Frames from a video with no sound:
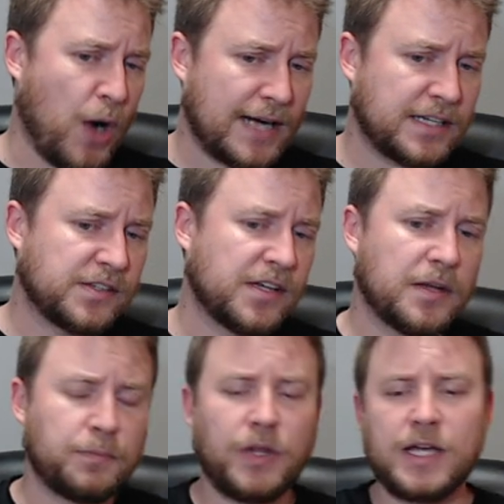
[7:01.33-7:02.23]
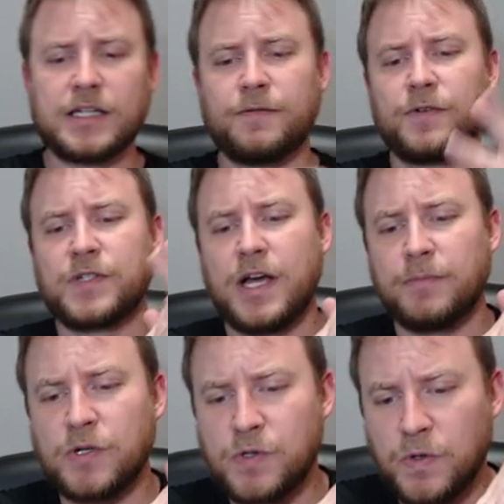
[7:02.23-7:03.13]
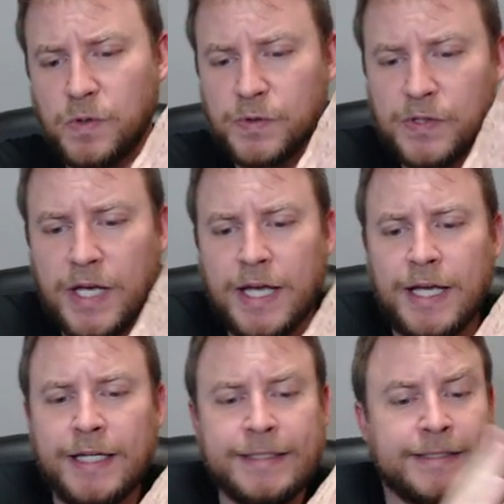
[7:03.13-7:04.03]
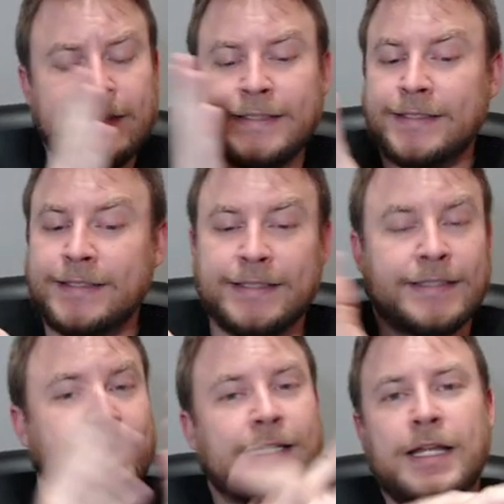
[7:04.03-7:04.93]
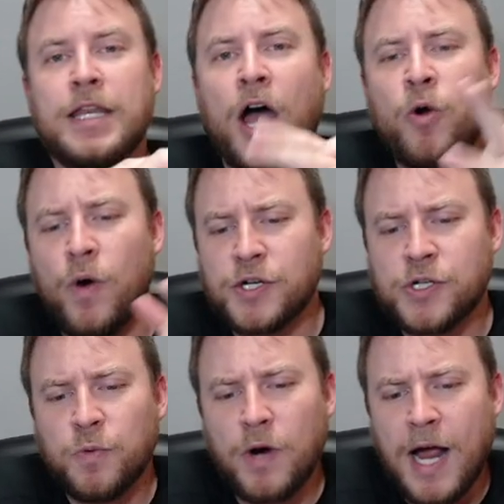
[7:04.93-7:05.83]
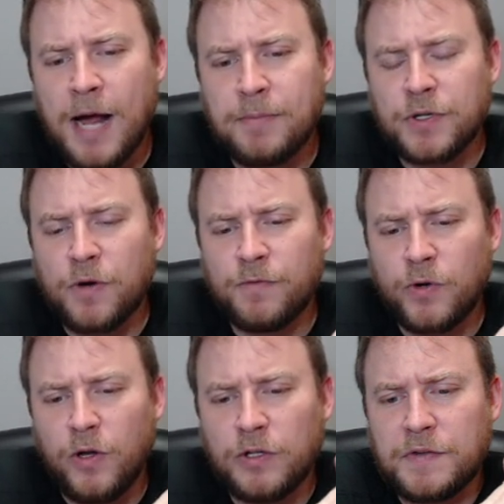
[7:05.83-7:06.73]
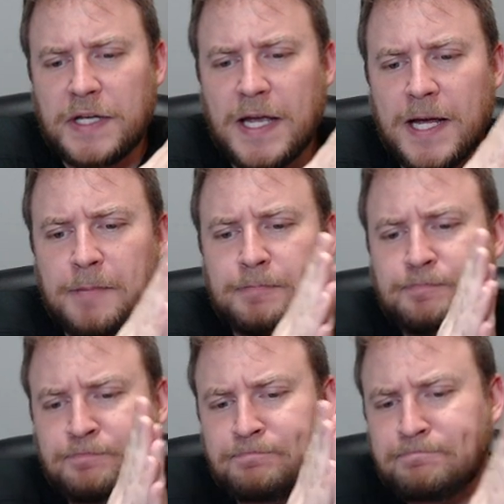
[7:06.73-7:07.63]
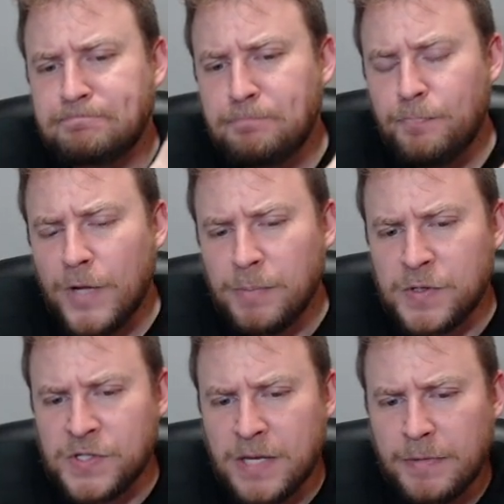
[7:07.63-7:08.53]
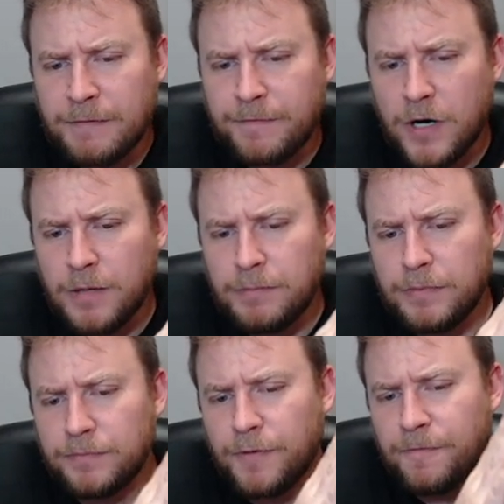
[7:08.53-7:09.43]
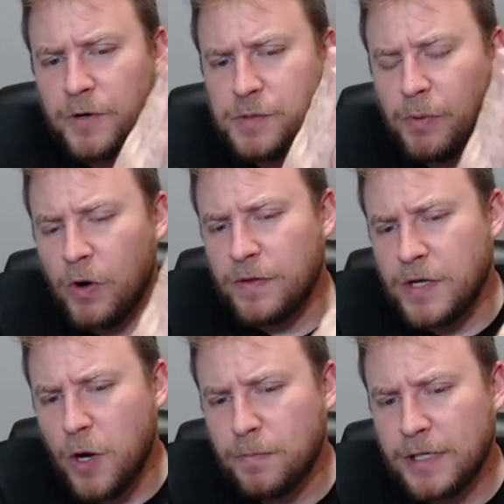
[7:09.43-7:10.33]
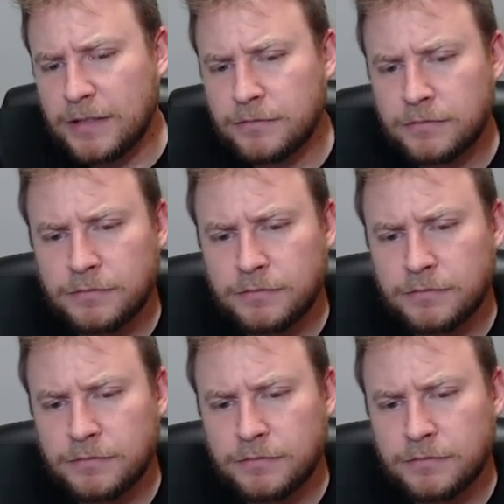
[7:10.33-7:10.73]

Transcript: practicing and playing different time controls. Not quite sure what happened overall in the game, but stemming from the first part of the opening,